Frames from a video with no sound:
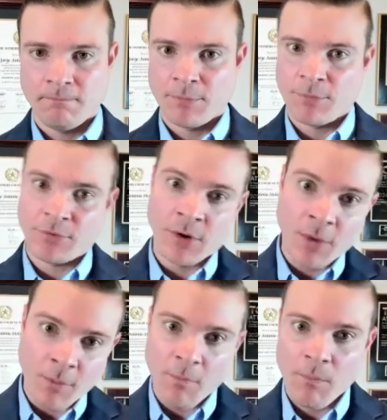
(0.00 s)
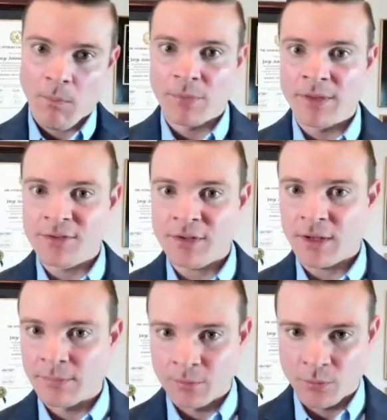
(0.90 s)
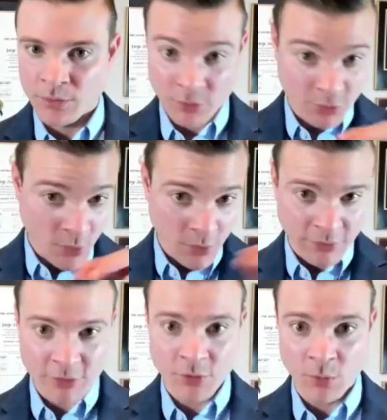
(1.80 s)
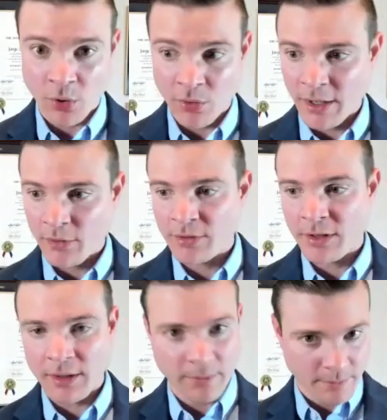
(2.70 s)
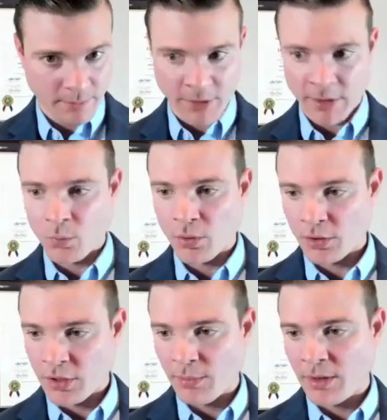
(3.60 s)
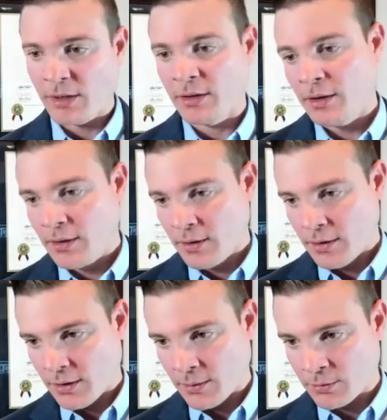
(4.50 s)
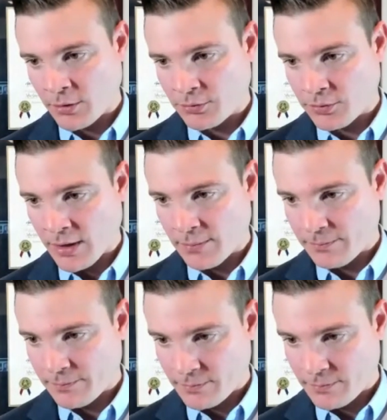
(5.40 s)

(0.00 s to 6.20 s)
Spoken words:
So let's see. There's no official rollout date, but we're coming close to that.